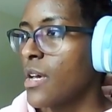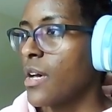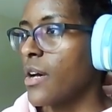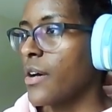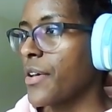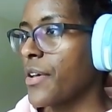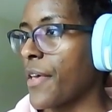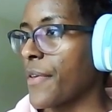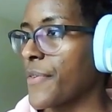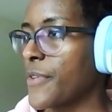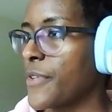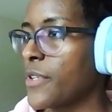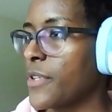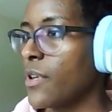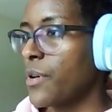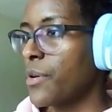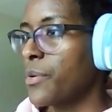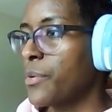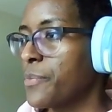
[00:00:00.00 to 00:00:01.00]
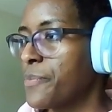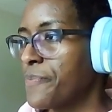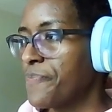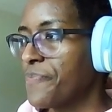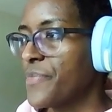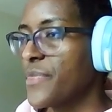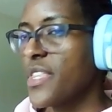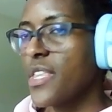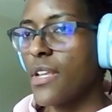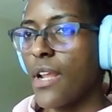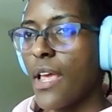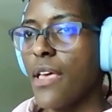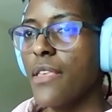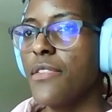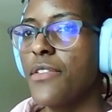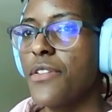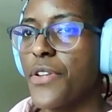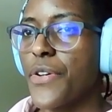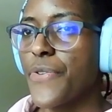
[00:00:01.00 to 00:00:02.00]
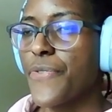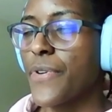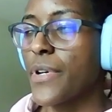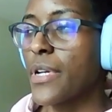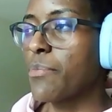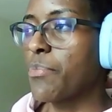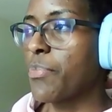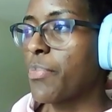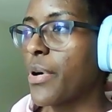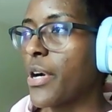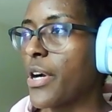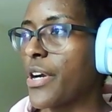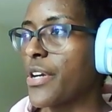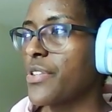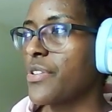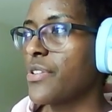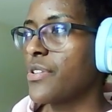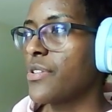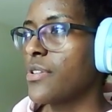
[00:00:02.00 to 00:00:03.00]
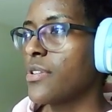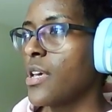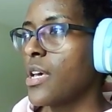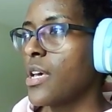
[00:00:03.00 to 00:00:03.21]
Okay, so it has different parts.